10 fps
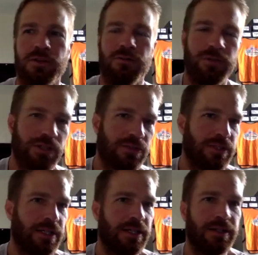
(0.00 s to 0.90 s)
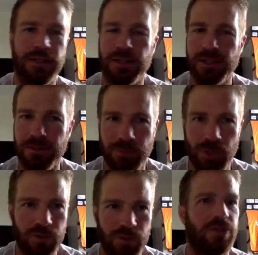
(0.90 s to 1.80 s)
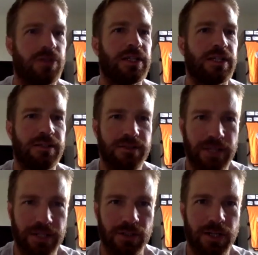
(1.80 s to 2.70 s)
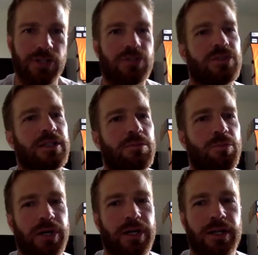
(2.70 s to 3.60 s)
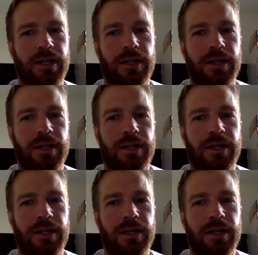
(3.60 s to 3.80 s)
physically, emotionally, psychologically, but